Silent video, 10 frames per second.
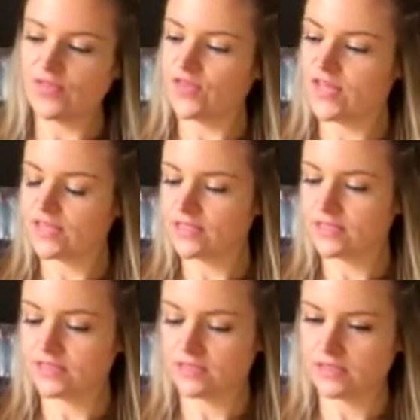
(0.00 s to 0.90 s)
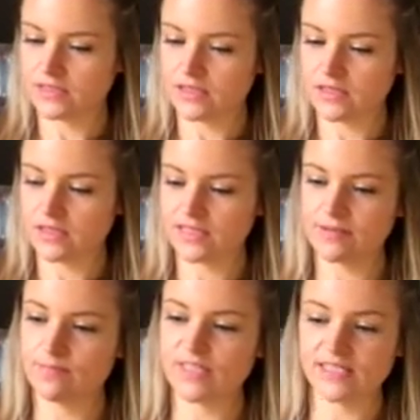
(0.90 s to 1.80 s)
this
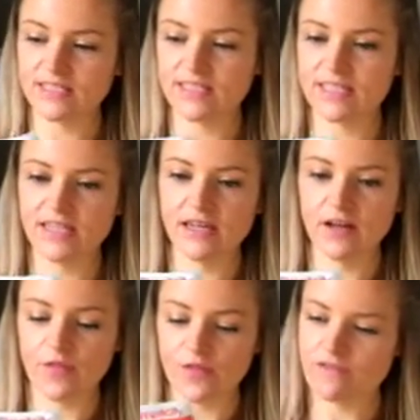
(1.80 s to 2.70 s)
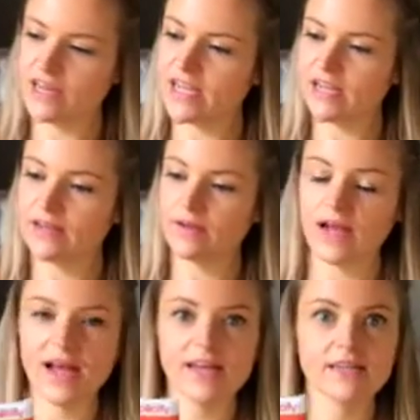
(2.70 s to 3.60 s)
Simplicity
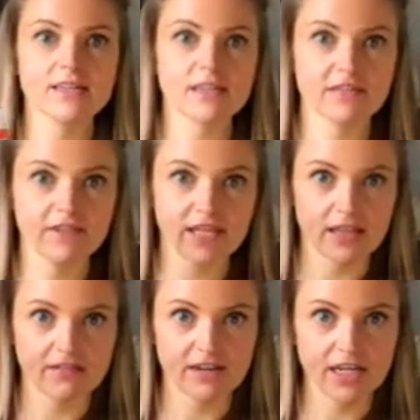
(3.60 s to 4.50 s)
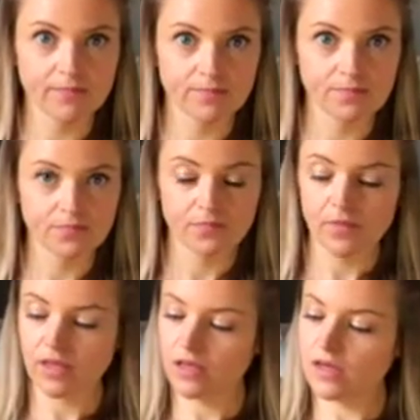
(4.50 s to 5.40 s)
3833,
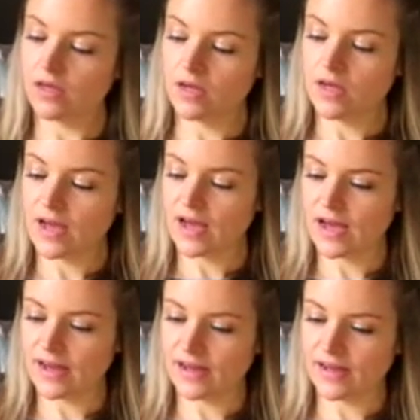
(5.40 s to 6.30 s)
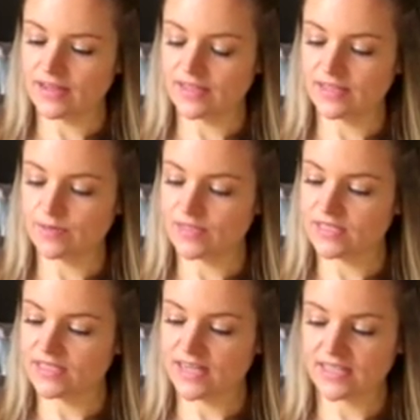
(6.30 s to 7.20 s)
and it was the
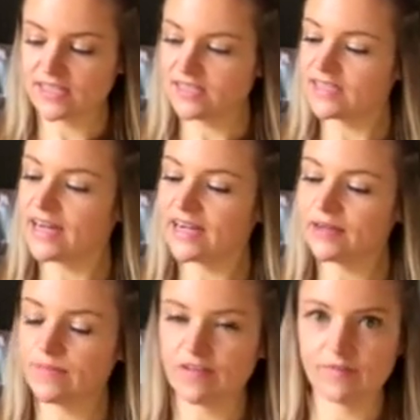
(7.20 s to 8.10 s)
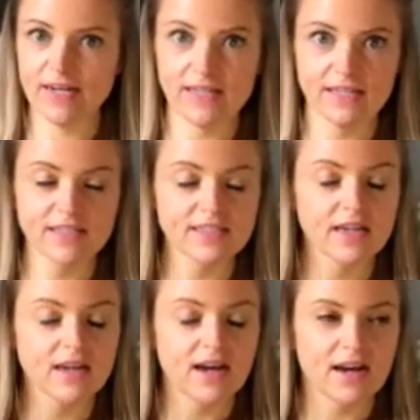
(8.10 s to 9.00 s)
second time I've made this,
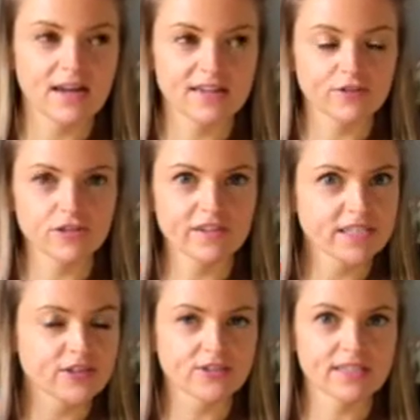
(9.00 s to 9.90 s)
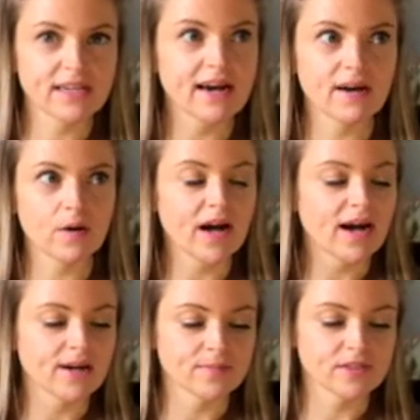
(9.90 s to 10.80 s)
and I'd already cut it out
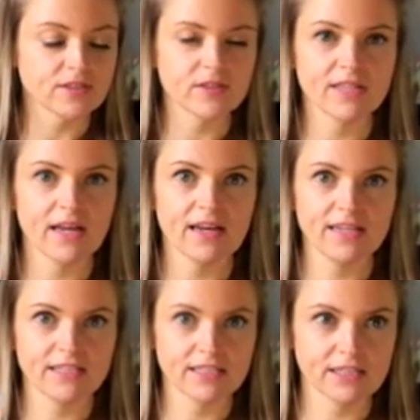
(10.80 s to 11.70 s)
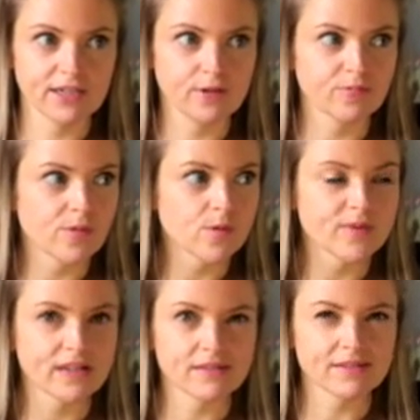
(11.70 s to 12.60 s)
absolutely ages ago,
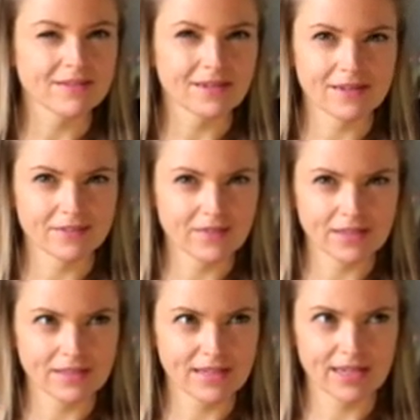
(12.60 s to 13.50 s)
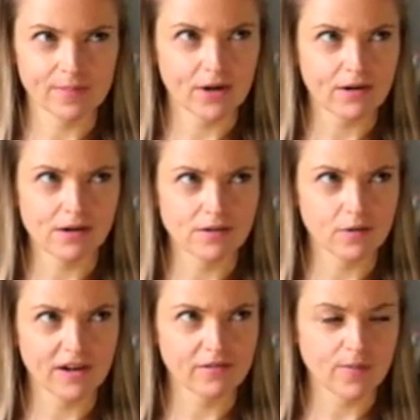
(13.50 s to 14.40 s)
probably at the start of this year, but I can't
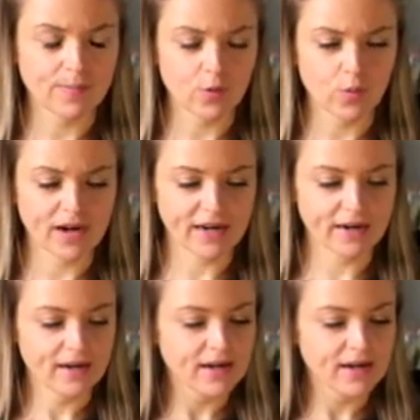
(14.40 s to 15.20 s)
quite remember when.